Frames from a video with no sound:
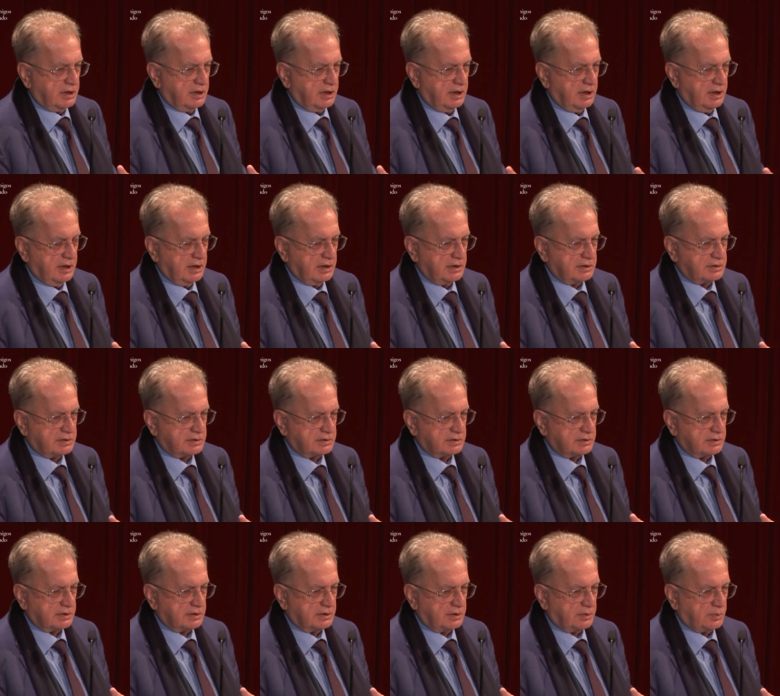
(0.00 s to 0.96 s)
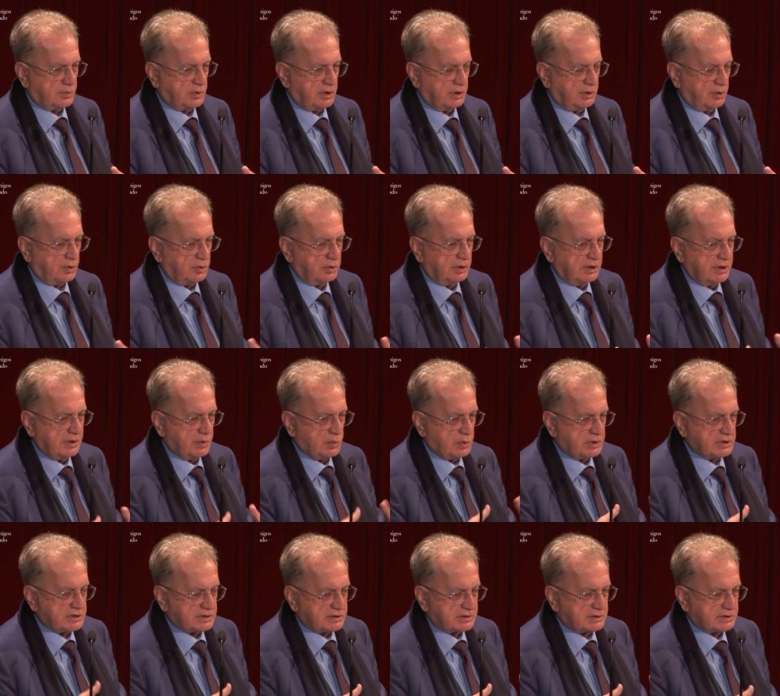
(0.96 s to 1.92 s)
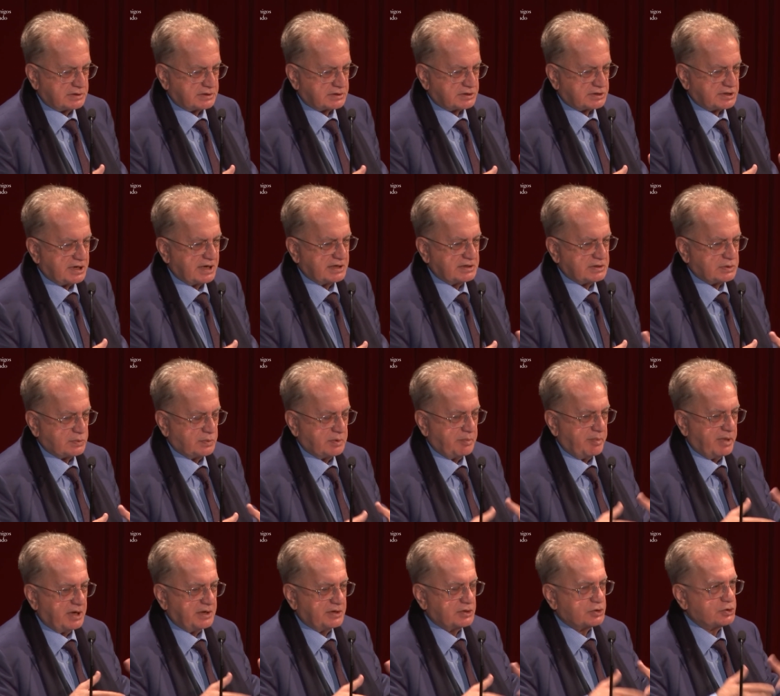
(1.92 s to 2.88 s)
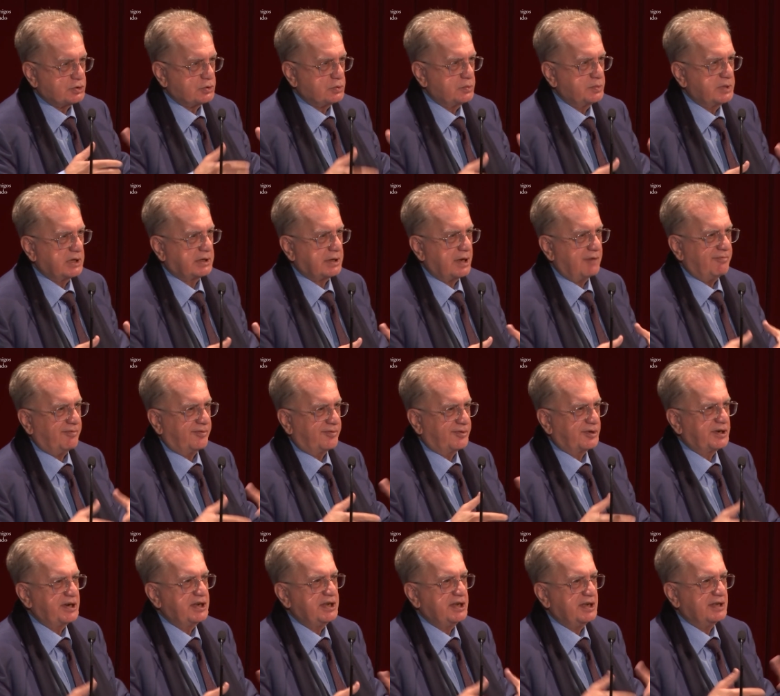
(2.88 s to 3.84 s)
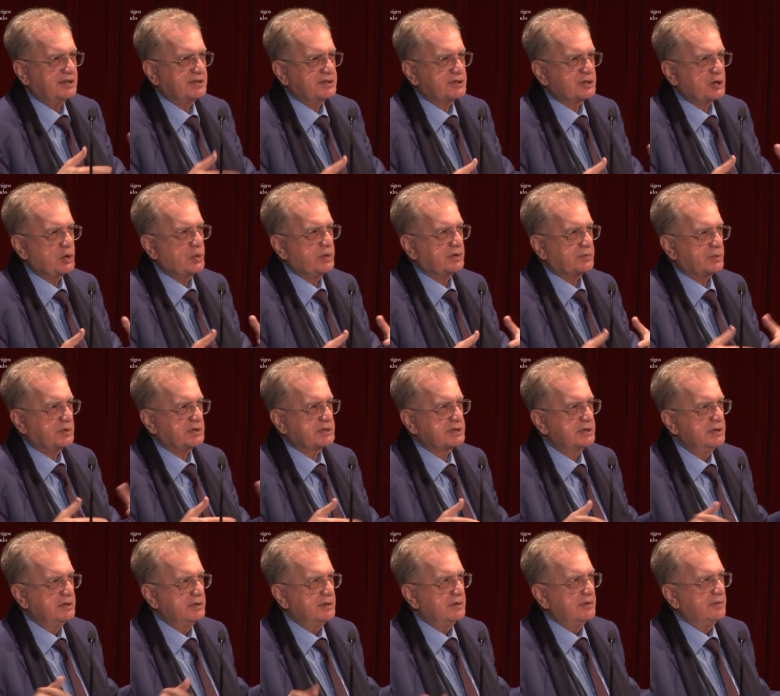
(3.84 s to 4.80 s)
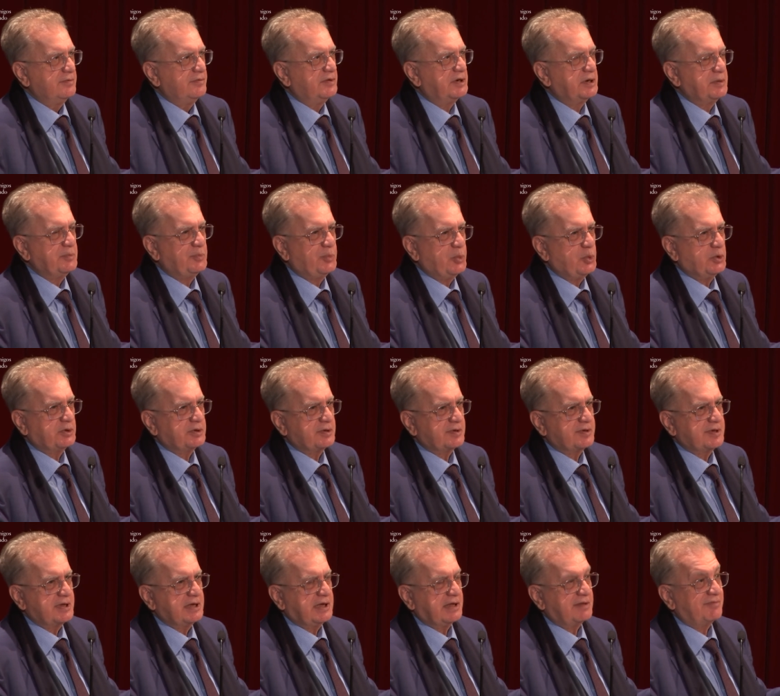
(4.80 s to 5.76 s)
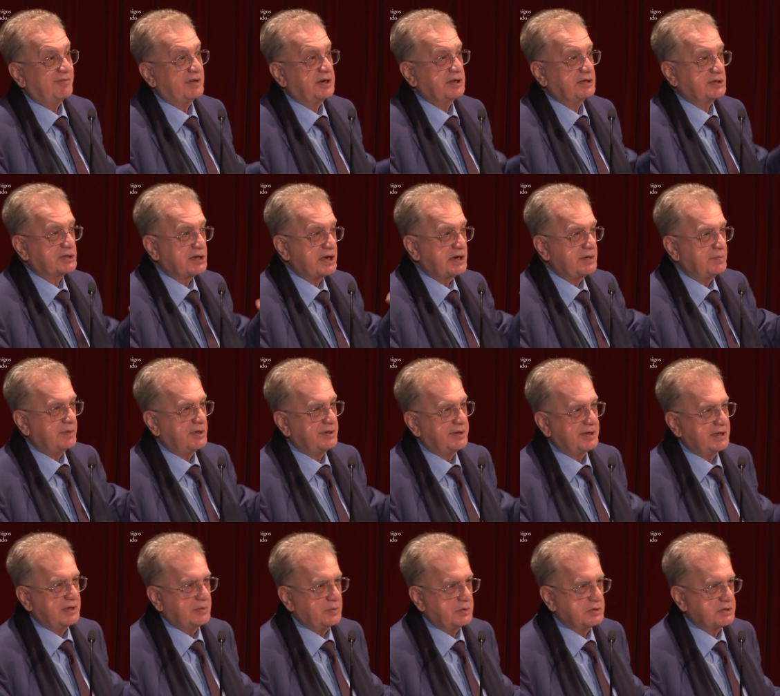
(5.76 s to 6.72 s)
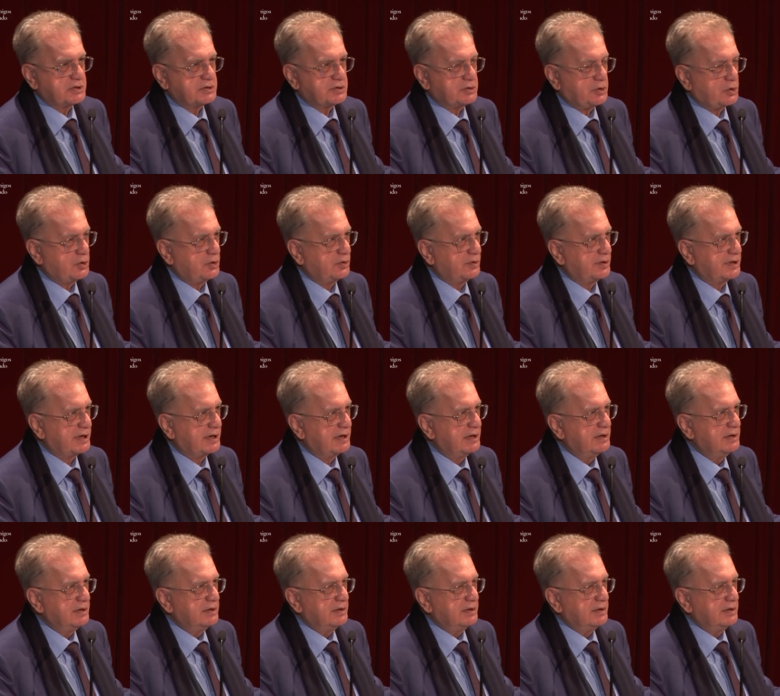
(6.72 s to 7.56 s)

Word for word: And, uh, well, only with strength we managed to become free, and so it was a very important thing and very terrible thing, which is called the